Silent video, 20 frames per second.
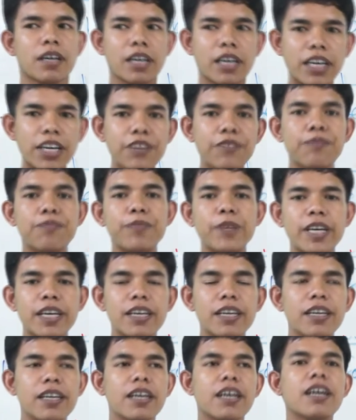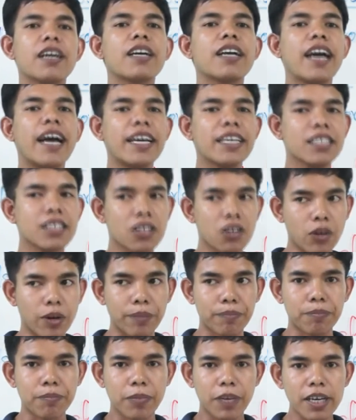Give me an ice
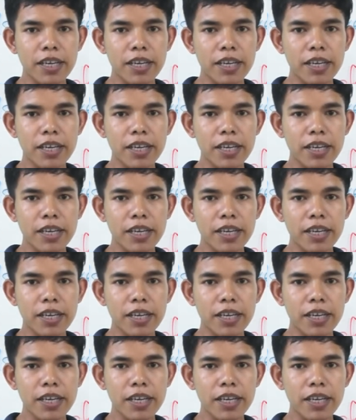cream,